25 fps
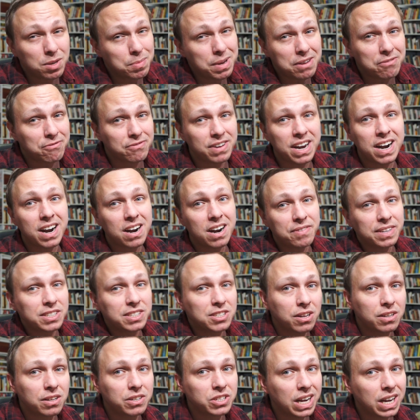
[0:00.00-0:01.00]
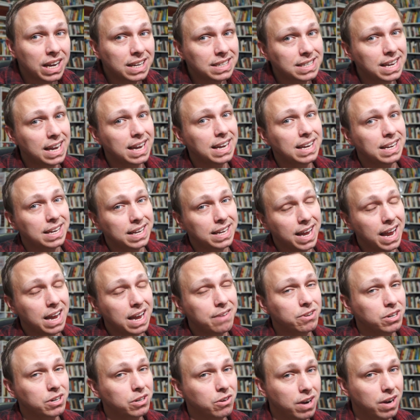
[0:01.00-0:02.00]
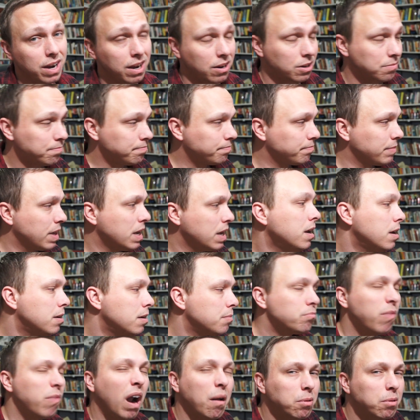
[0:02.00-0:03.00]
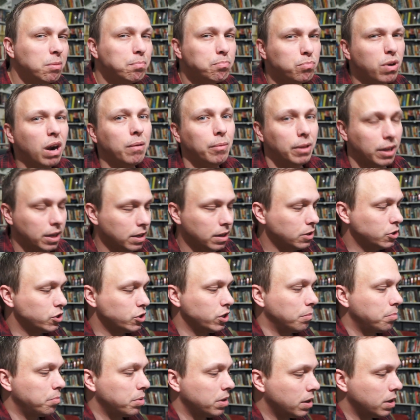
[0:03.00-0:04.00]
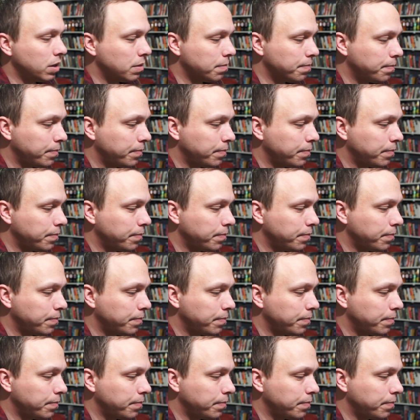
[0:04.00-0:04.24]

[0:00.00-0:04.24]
to be fair, if I saw a giant tank in a cave underground, probably get a jump in